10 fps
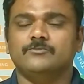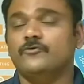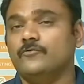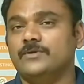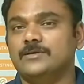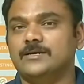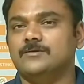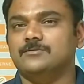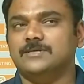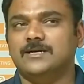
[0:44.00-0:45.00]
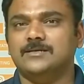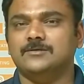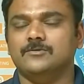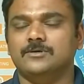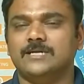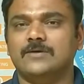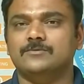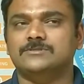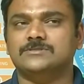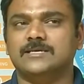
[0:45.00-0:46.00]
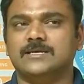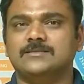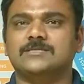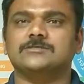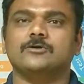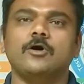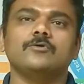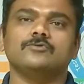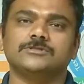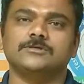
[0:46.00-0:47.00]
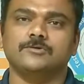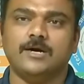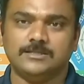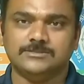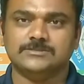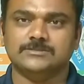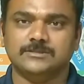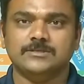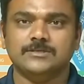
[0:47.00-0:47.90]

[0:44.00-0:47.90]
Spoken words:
Before we get into that, I would say that's a wrong question to ask.